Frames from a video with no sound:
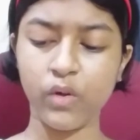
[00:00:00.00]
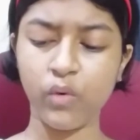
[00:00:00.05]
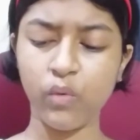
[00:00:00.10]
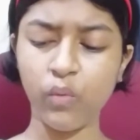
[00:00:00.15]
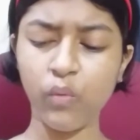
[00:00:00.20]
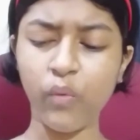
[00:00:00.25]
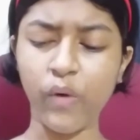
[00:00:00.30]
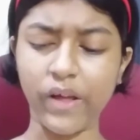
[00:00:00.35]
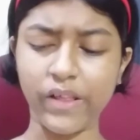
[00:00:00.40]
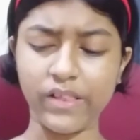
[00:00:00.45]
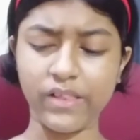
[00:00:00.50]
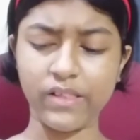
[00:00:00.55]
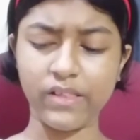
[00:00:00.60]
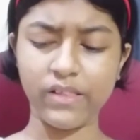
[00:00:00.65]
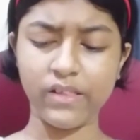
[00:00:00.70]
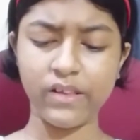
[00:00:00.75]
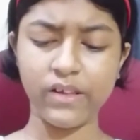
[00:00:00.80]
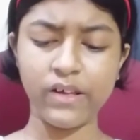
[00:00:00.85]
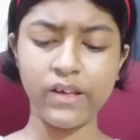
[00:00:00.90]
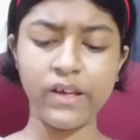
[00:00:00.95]
when
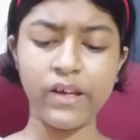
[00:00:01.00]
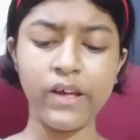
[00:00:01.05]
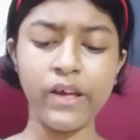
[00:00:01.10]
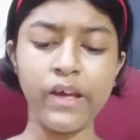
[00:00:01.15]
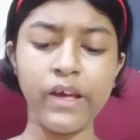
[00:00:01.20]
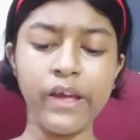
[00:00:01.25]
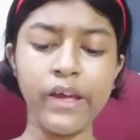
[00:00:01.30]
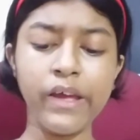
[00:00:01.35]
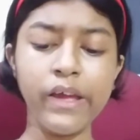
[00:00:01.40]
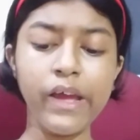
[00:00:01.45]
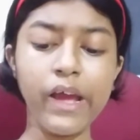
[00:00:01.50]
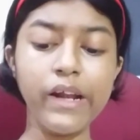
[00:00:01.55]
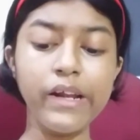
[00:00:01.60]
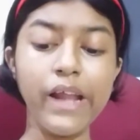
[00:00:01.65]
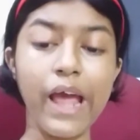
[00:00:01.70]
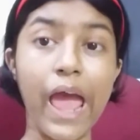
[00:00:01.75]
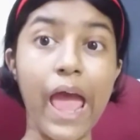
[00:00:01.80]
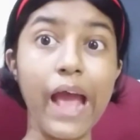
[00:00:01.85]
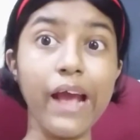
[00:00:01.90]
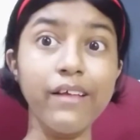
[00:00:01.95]
he had
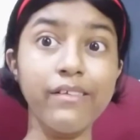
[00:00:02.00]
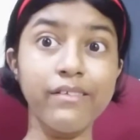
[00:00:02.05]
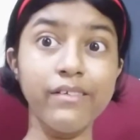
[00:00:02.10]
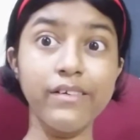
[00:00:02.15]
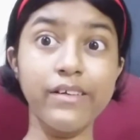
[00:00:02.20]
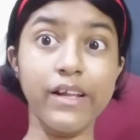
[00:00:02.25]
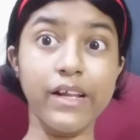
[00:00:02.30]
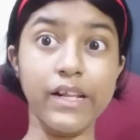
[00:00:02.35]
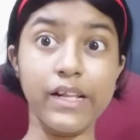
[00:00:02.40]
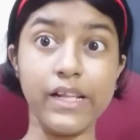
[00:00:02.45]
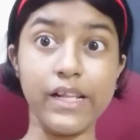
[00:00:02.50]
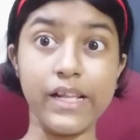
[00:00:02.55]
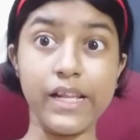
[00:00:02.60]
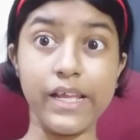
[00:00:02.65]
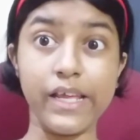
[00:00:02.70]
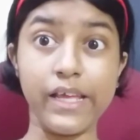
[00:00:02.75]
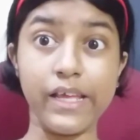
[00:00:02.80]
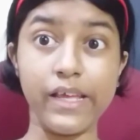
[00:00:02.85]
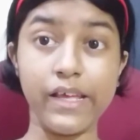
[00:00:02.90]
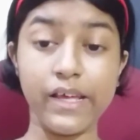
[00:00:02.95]

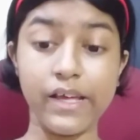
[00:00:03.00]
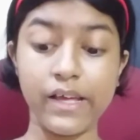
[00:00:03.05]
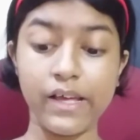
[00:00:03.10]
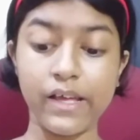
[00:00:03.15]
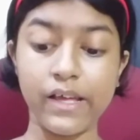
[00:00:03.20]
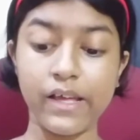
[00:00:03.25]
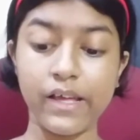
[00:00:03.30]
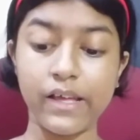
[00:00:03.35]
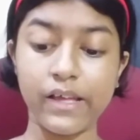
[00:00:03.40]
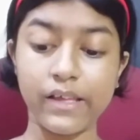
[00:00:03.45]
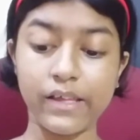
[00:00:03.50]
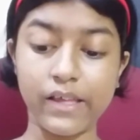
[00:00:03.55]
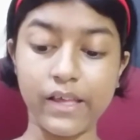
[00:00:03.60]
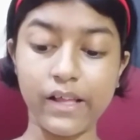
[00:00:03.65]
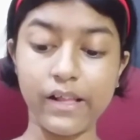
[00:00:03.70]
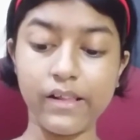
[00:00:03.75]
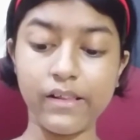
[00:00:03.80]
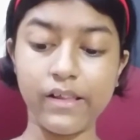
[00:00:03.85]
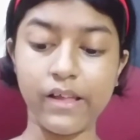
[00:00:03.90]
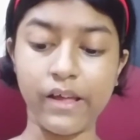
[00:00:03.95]
accidentally
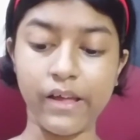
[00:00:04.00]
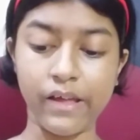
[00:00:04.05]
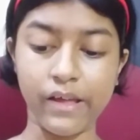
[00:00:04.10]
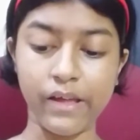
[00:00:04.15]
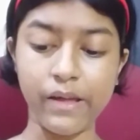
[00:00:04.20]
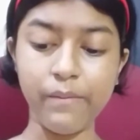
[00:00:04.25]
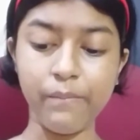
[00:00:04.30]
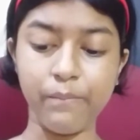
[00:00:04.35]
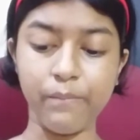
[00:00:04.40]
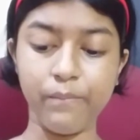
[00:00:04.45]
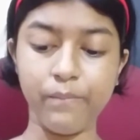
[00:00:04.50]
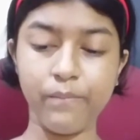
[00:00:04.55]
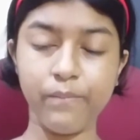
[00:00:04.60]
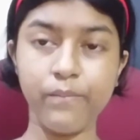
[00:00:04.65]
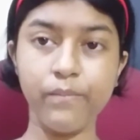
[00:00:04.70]
killed him